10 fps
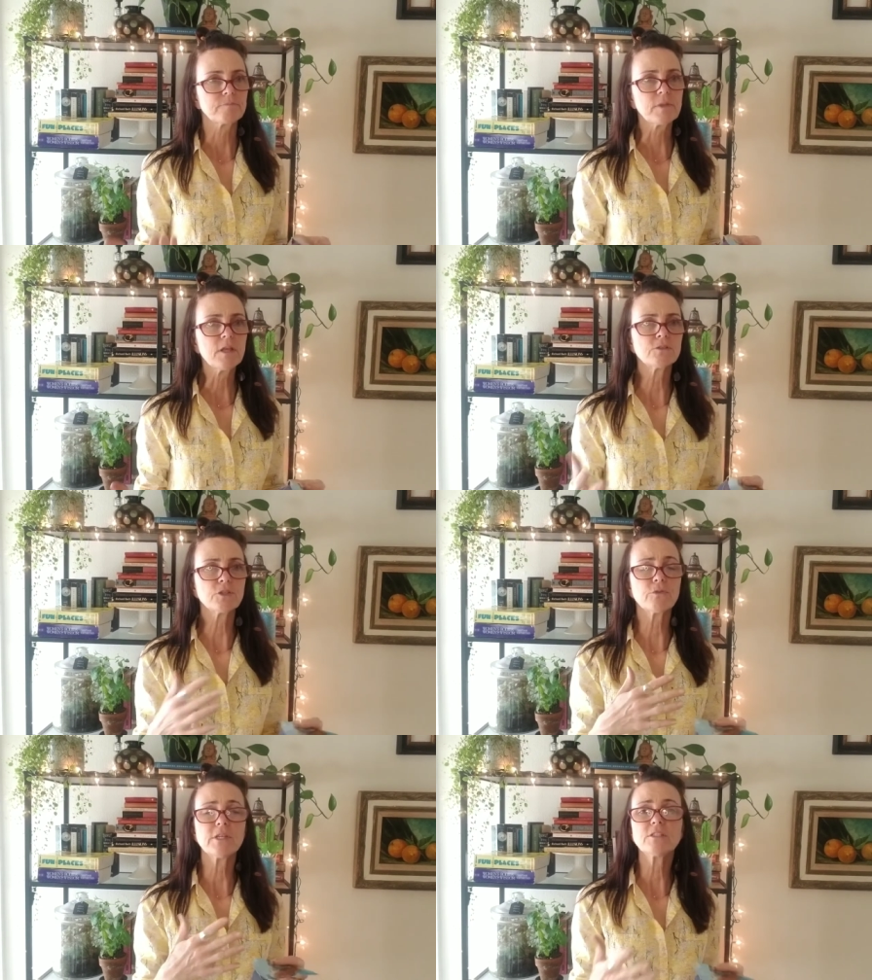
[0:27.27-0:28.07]

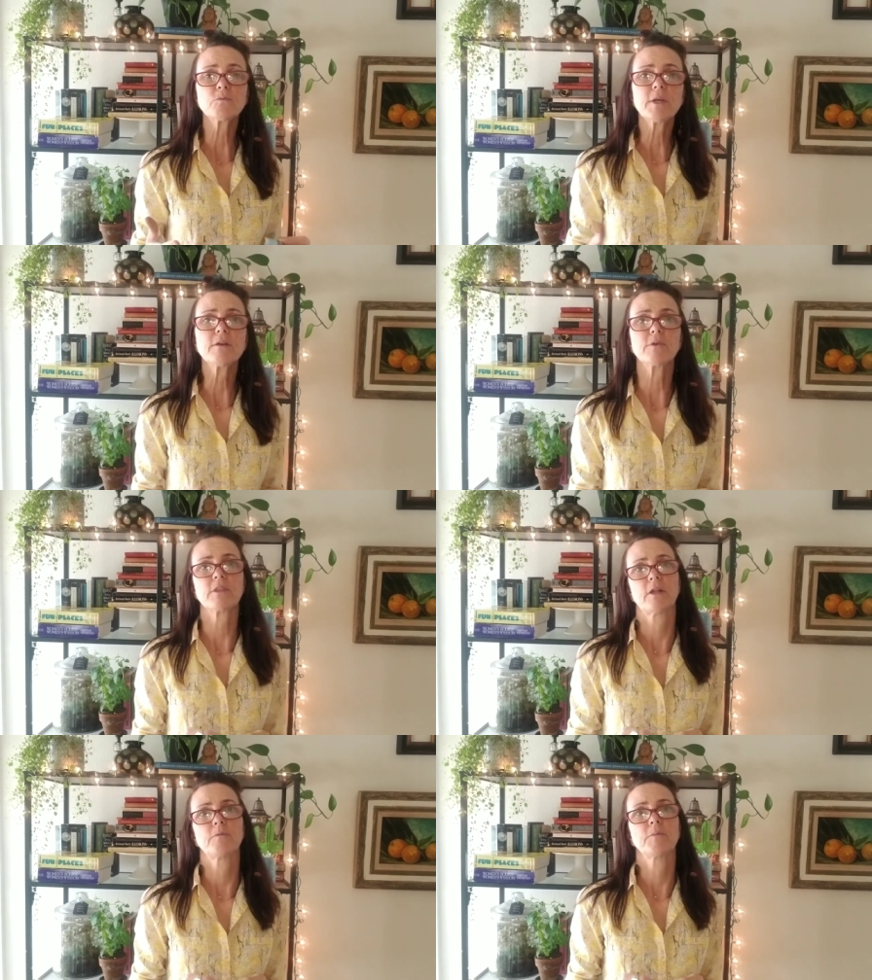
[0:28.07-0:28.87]
So this week we
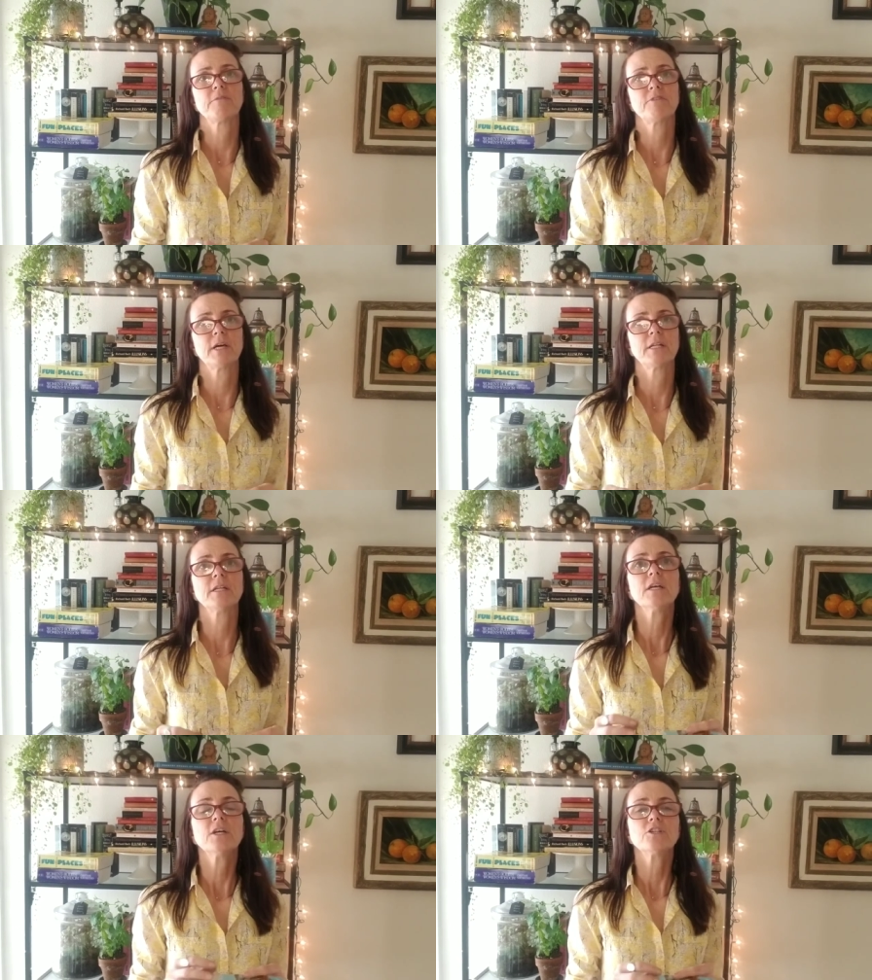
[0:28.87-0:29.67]
thought it would be fun
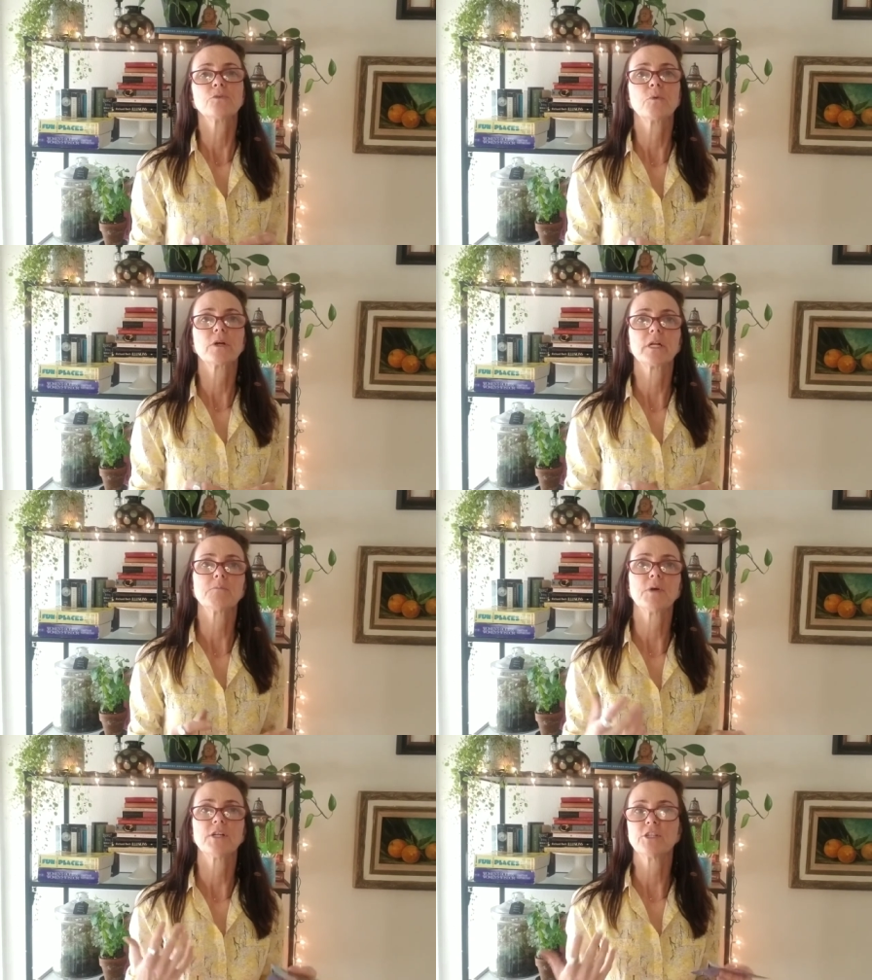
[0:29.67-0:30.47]
to work on a
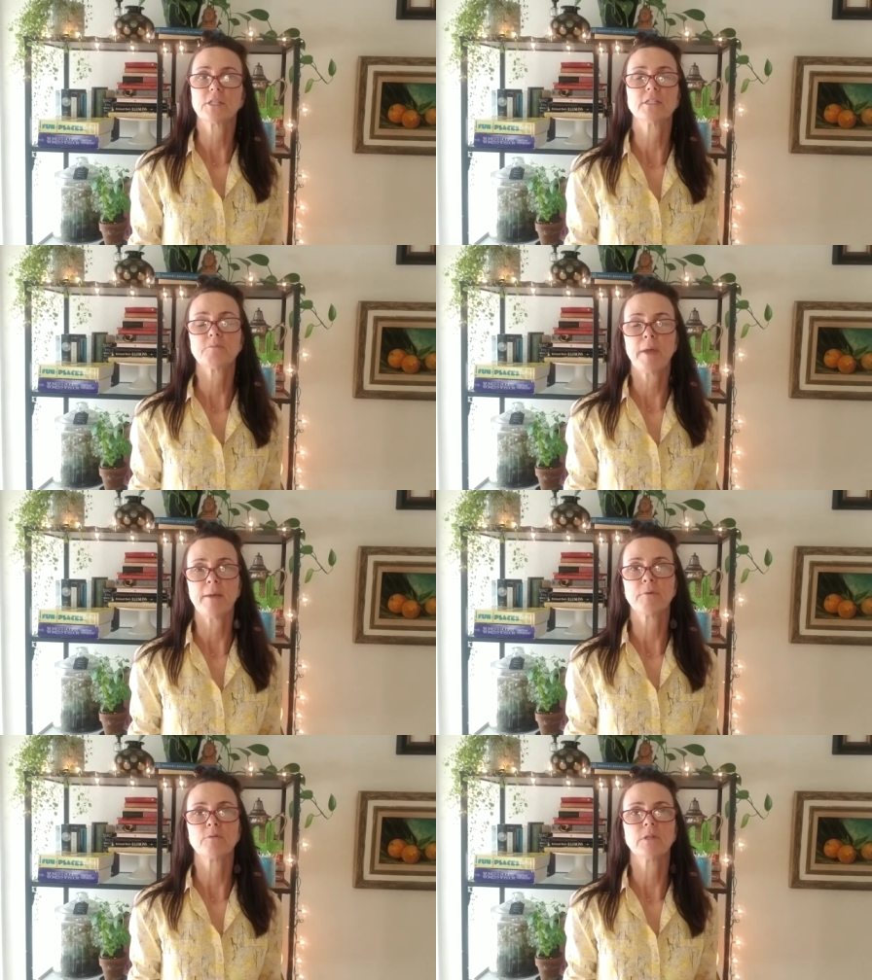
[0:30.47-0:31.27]
project that's
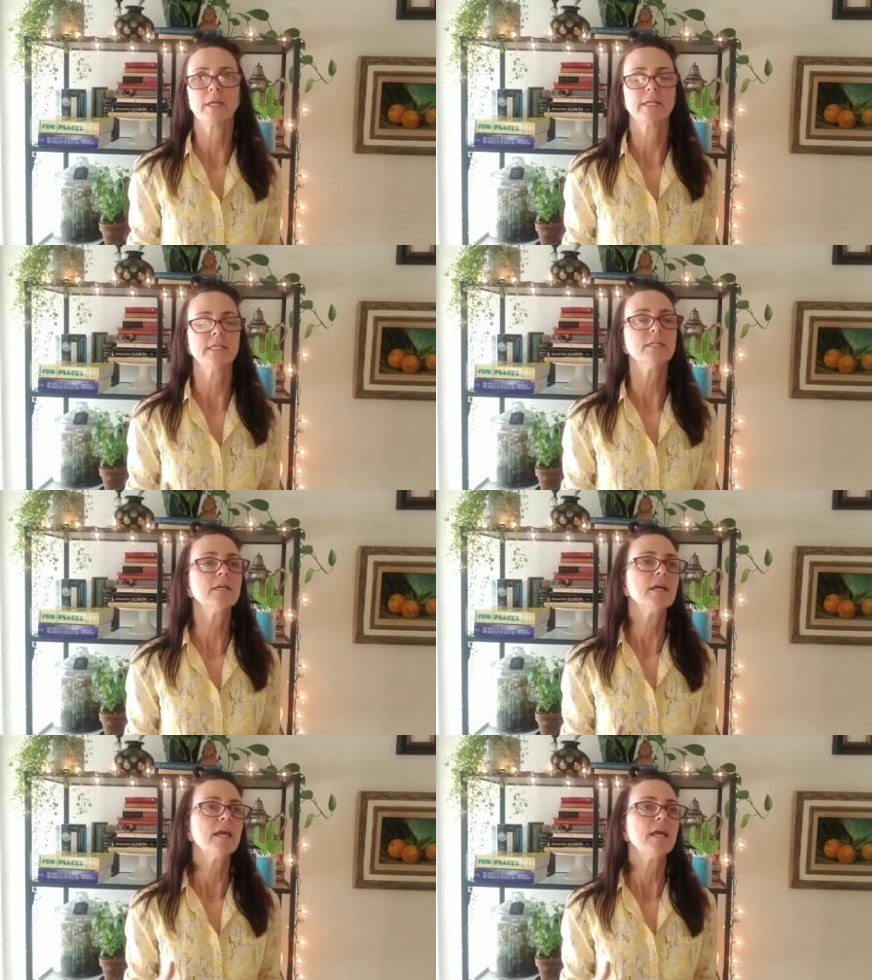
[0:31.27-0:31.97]
paper related.